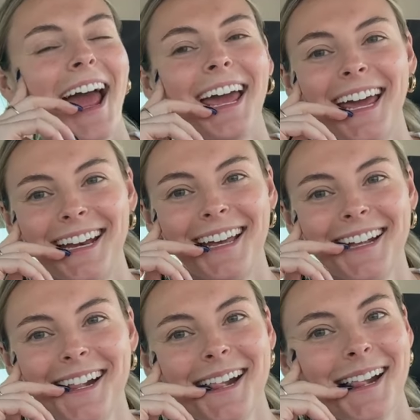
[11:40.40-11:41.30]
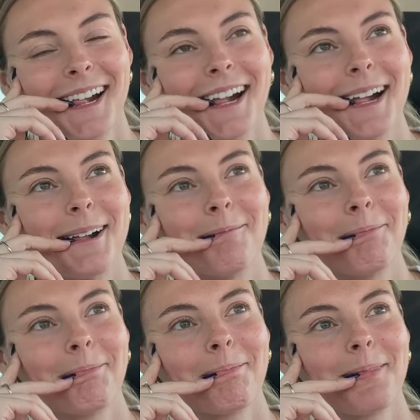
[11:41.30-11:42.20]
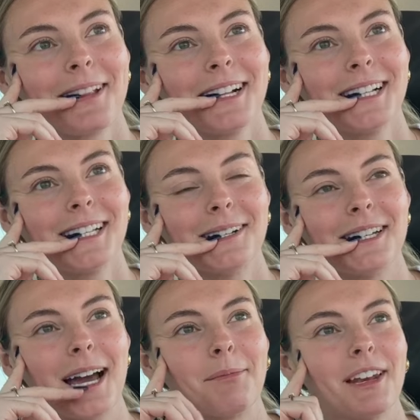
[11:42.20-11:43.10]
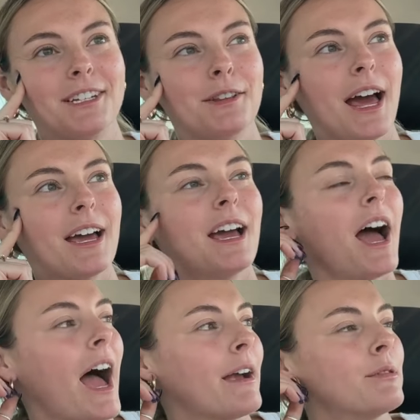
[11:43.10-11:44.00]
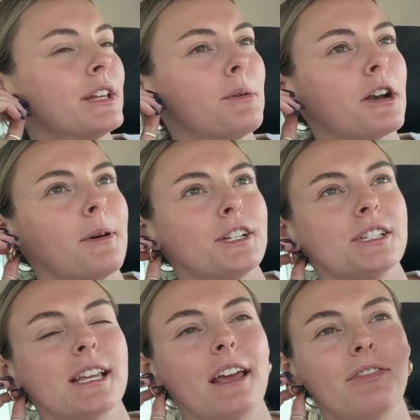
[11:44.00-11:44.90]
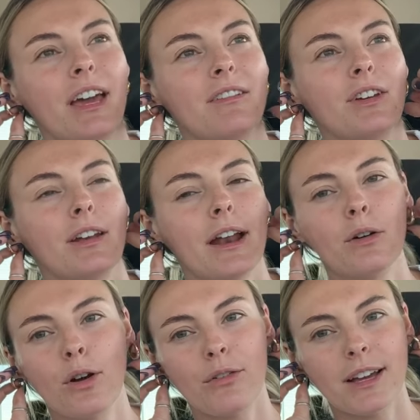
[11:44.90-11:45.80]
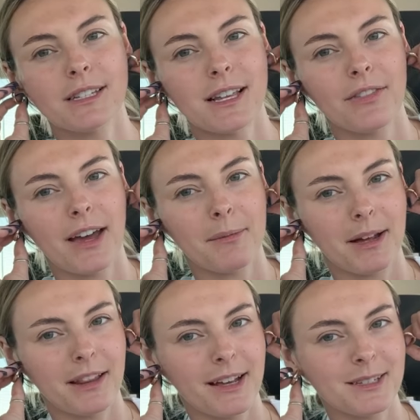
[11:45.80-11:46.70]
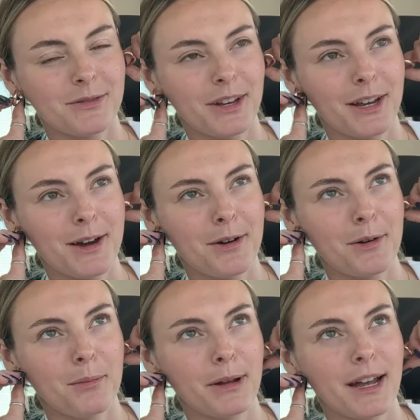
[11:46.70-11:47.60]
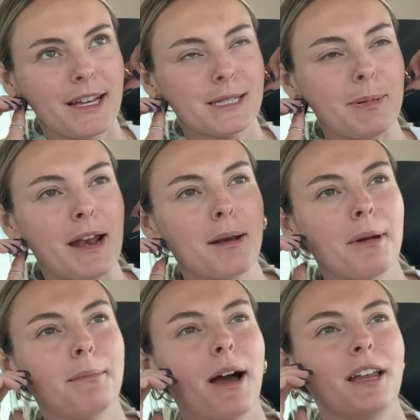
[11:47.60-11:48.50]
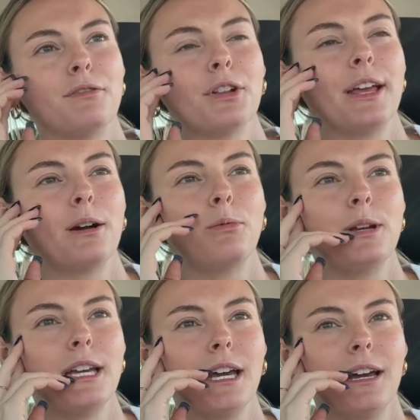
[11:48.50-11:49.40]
I hate it. Um, so yeah, I'm gonna do that. I really wanna watch Safe Haven. I don't know if I said that in my last video, but it's been on my mind for like a week